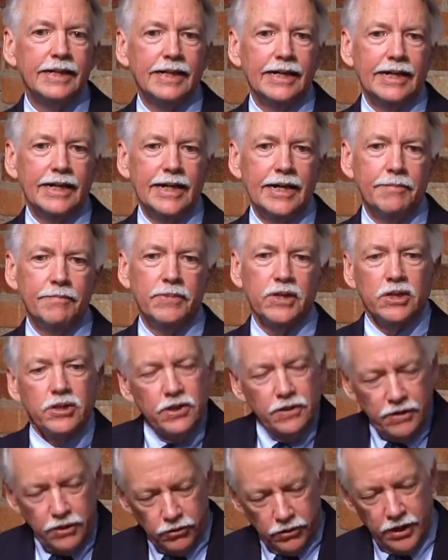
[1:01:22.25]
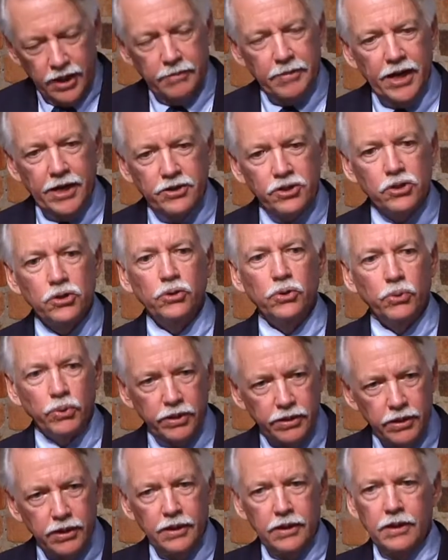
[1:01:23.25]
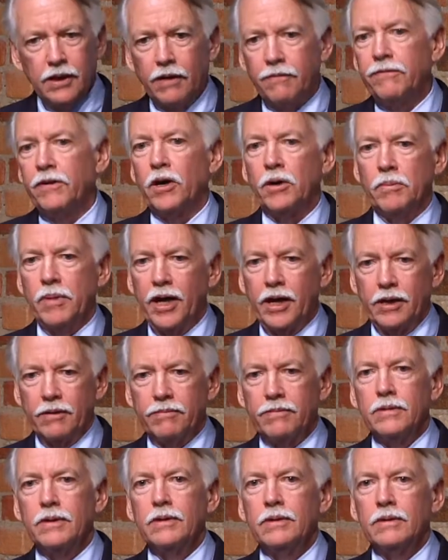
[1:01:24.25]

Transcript: um, because you, will come out of school with a fair amount of